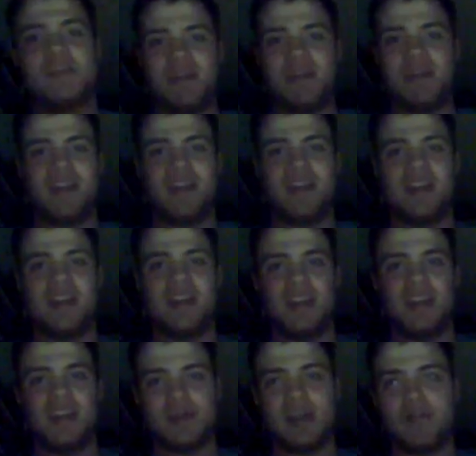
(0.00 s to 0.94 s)
in,
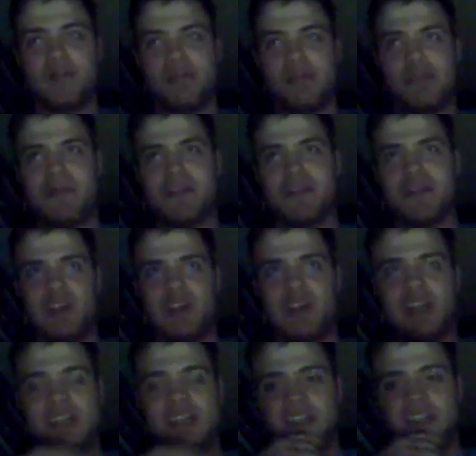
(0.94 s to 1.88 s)
because we had to read a bunch of different
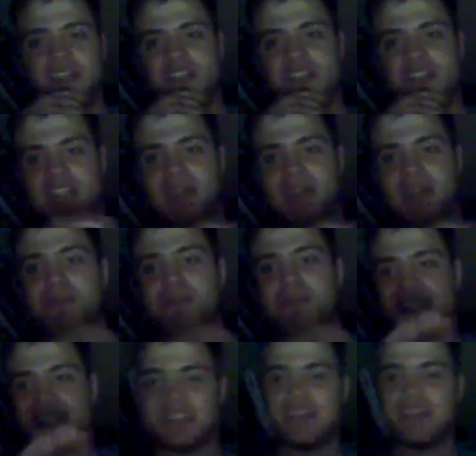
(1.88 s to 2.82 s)
constitutions, and I remember
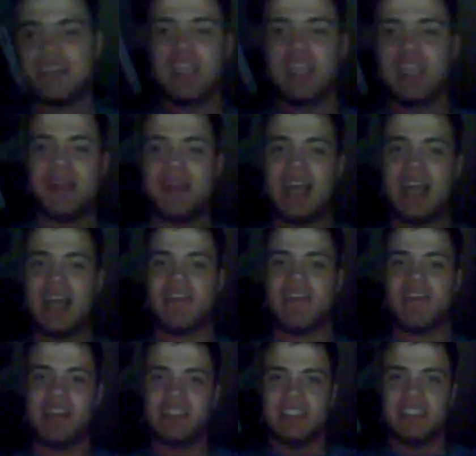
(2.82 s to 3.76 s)
seeing something about it having